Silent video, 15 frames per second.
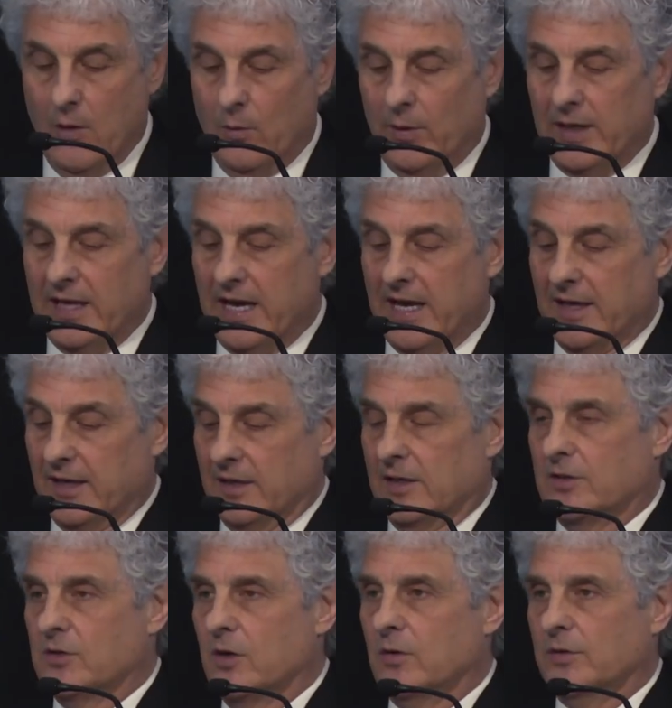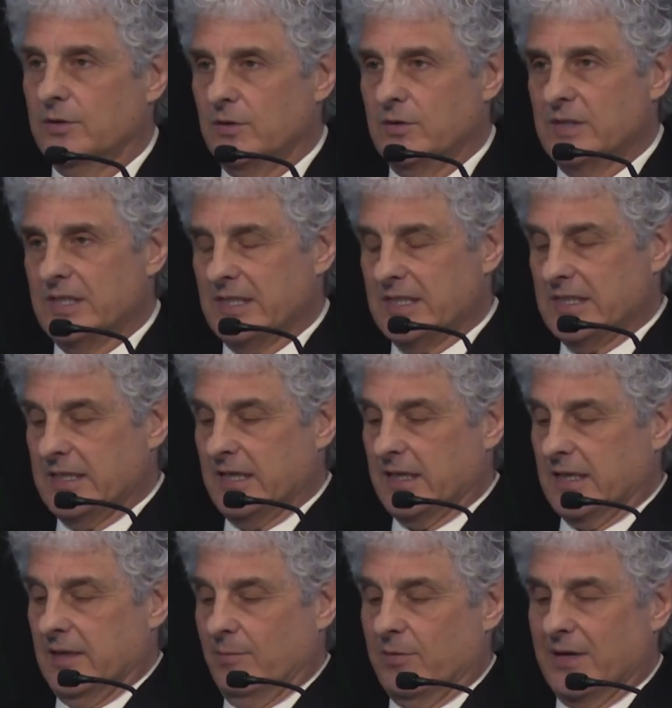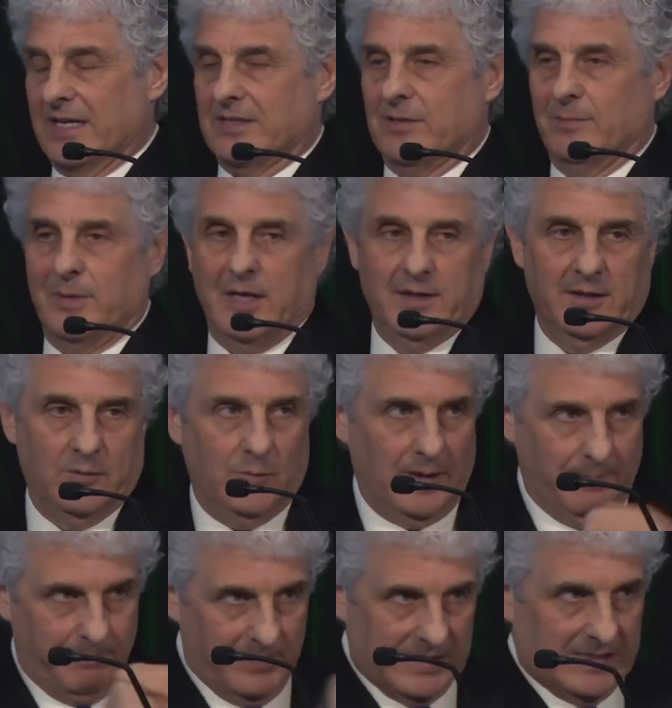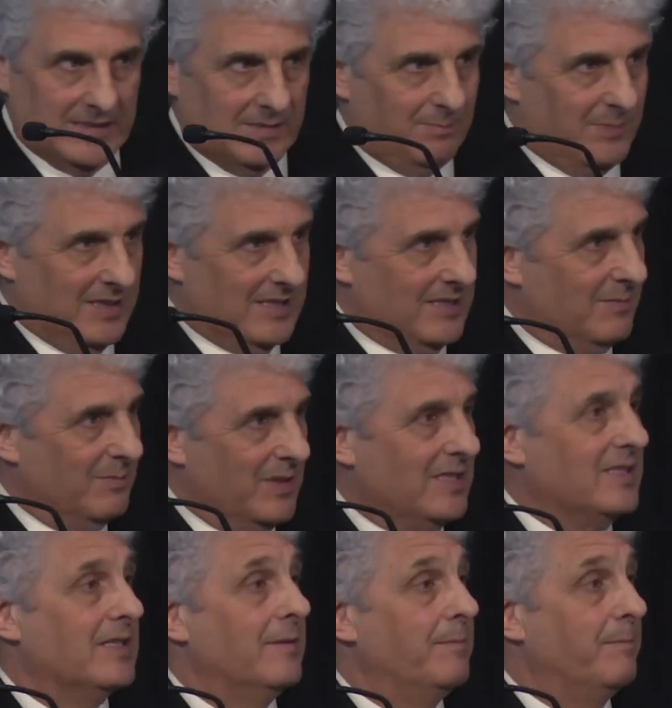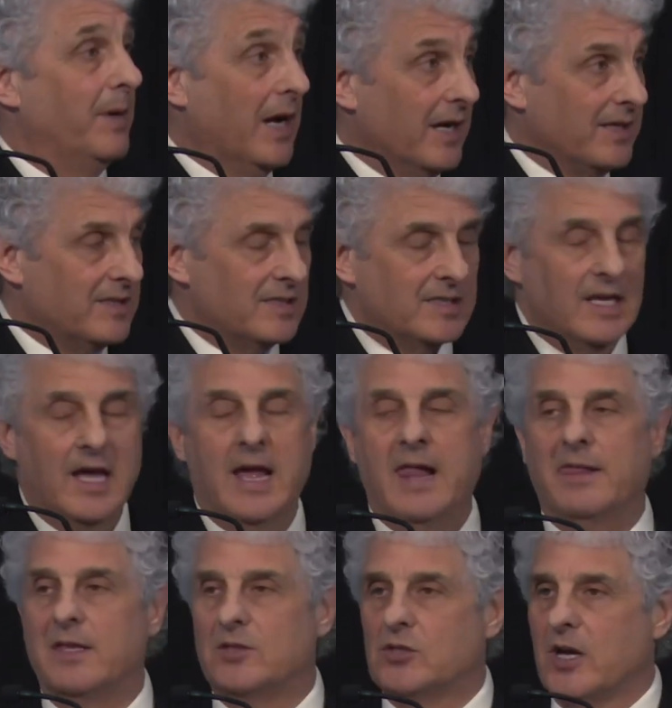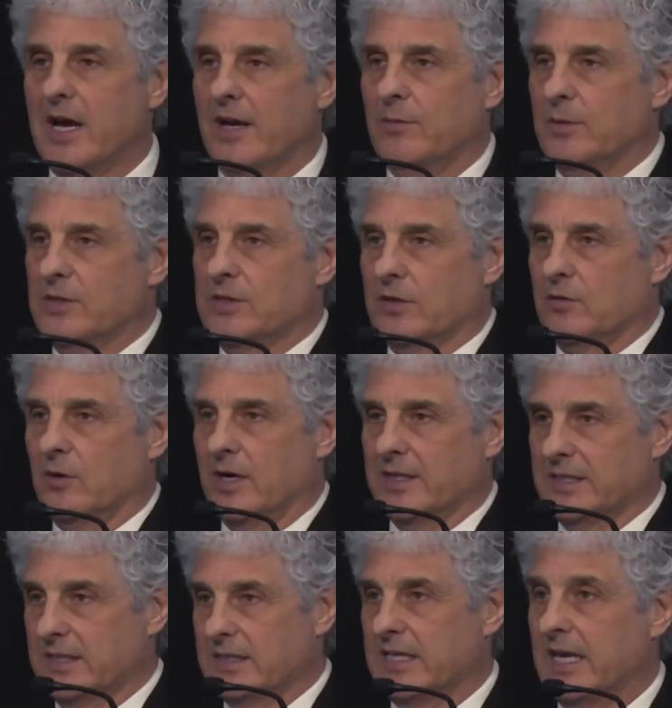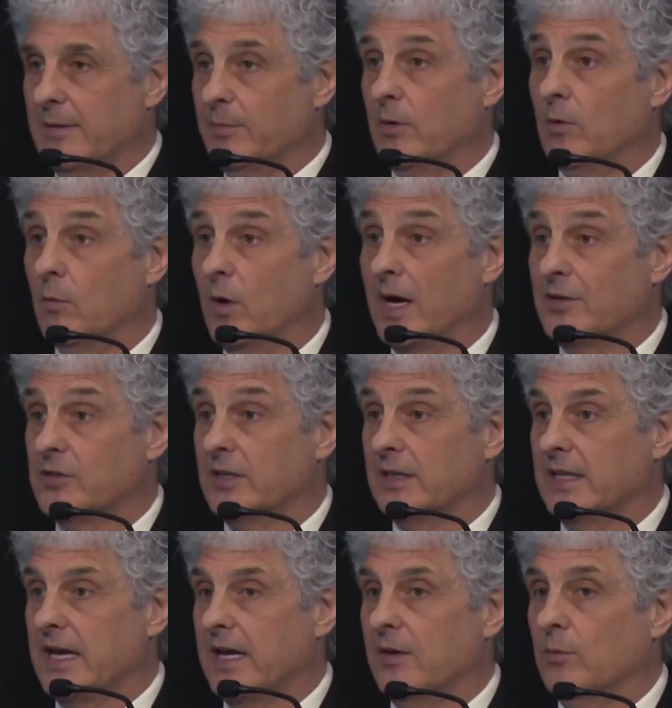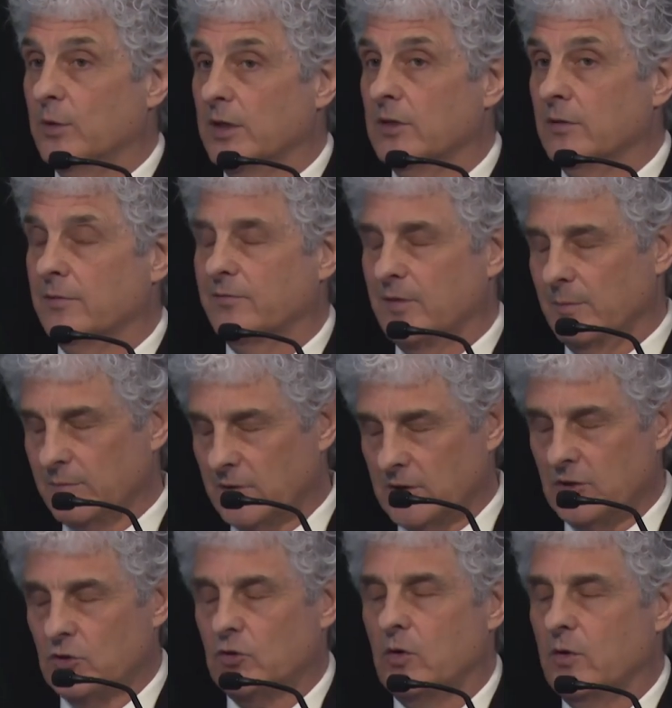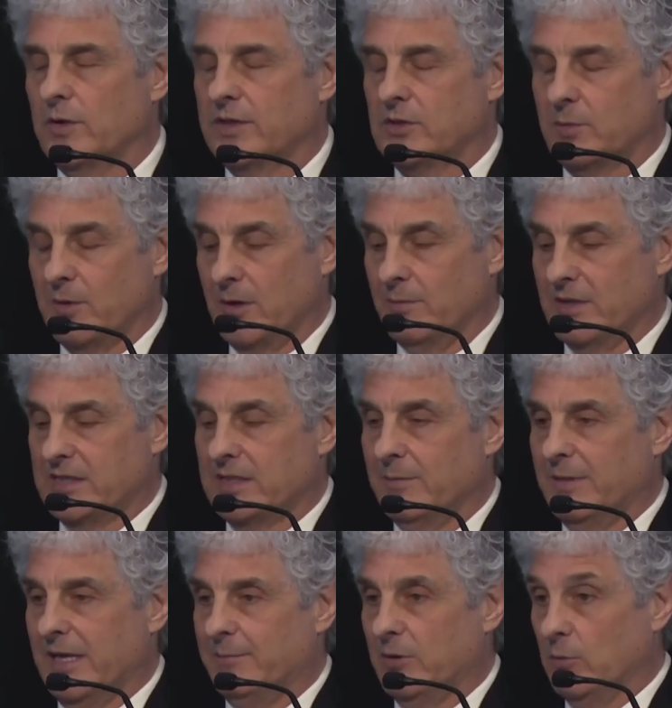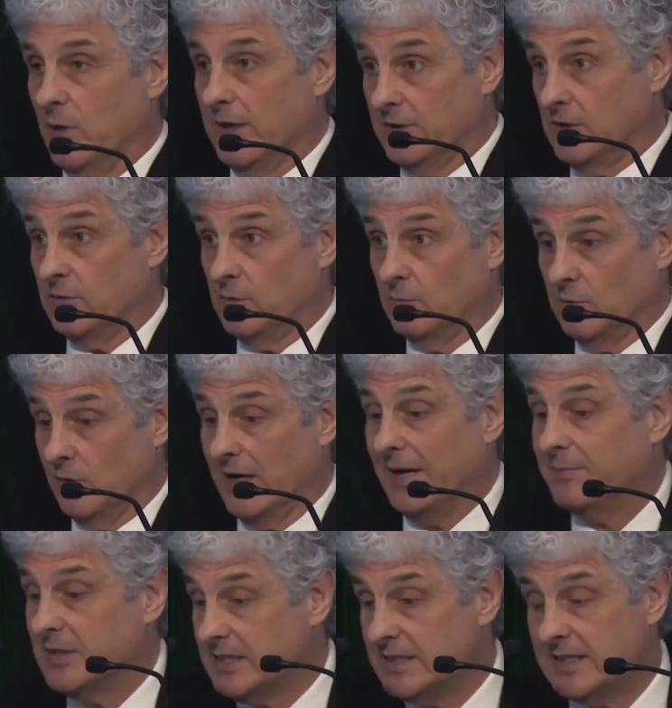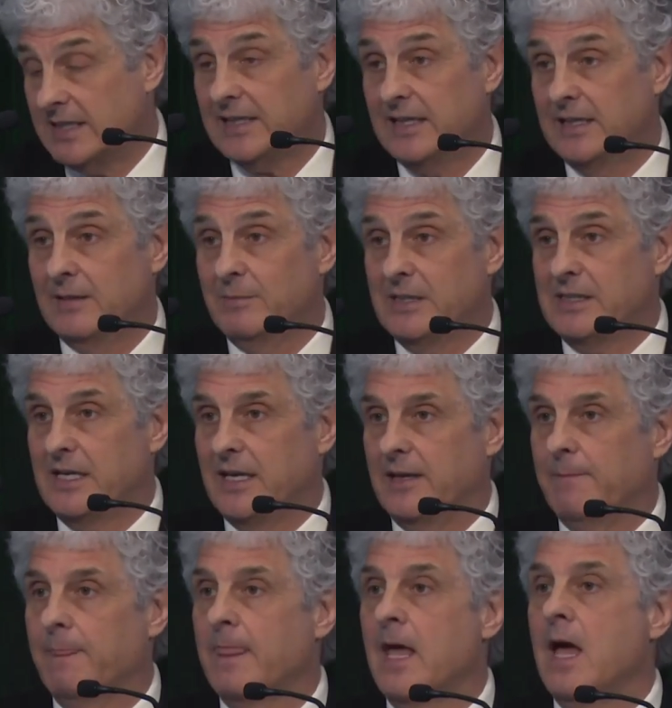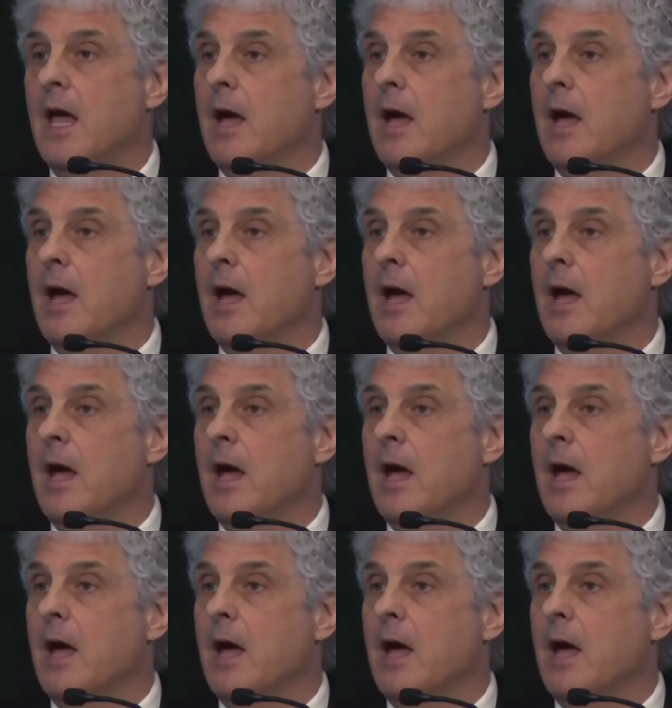We had an adult use a stick and press a button. It went buzz, buzz, buzz. It buzzed. The child was across the table and watching that, and we knew from control experiments the baby wanted to grab the stick and imitate.